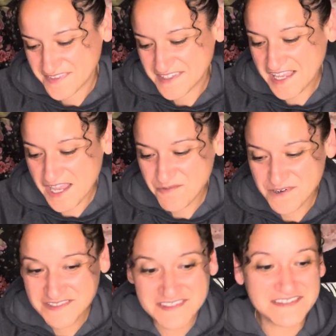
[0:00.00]
The High
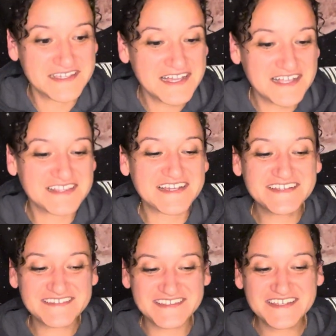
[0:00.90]
Priestess. Yeah, like
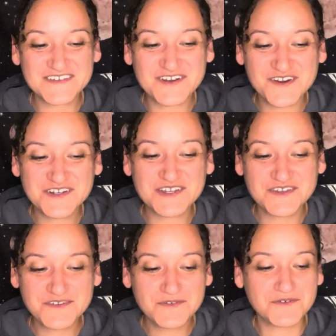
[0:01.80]
I said, you already
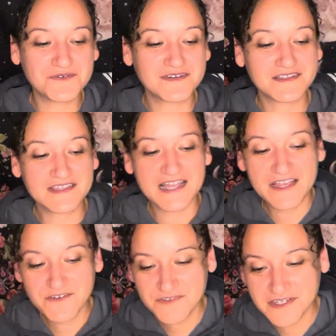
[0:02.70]
knew. The
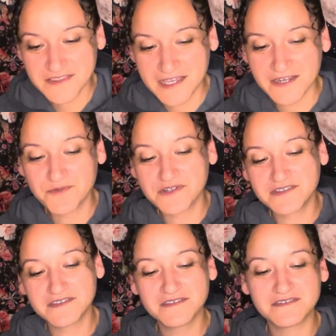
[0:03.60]
Hierophant and the High
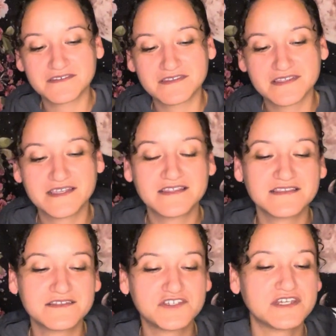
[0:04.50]
Priestess, and then
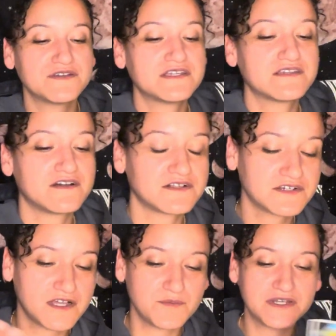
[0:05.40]
the Chariot, y'all are
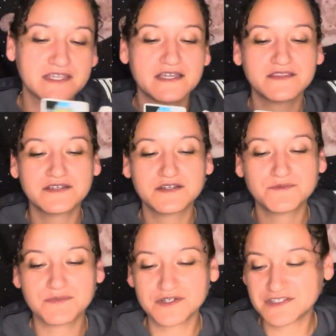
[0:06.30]
coming together,
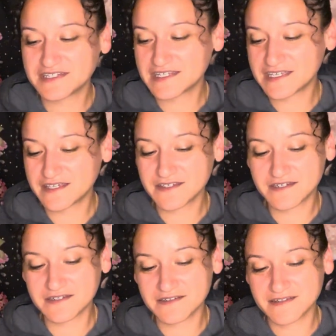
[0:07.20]
merging
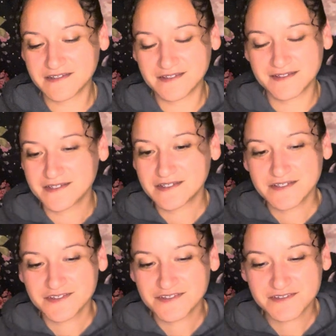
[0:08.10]
together.
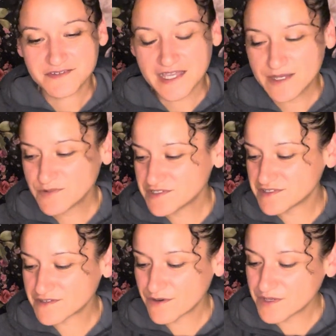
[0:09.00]
The High
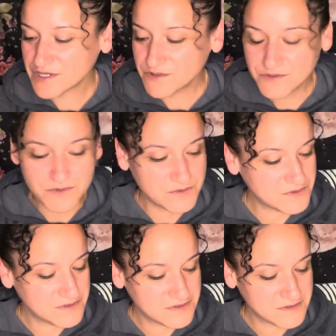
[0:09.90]
Priestess already knew.
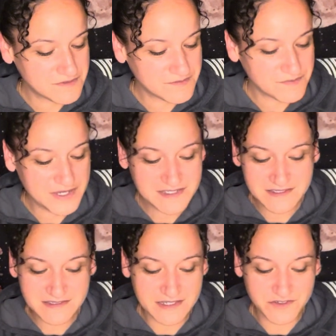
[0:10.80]

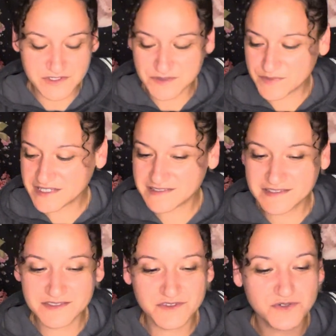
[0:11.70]
Pisces energy.
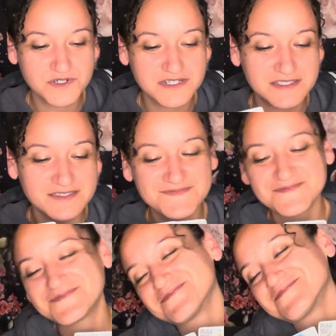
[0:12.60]
Pisces and Taurus.
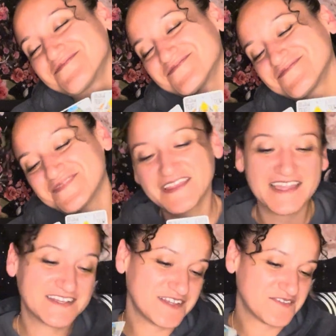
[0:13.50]

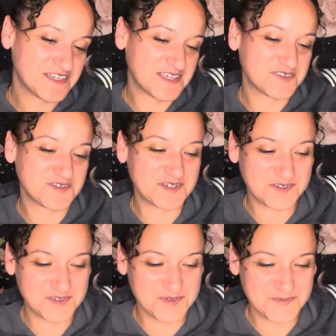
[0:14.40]
And you have Cancer here
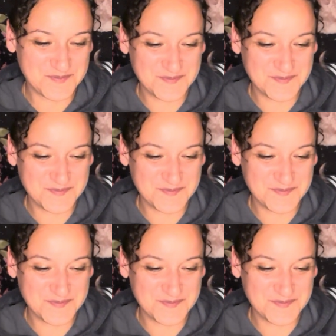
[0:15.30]
too.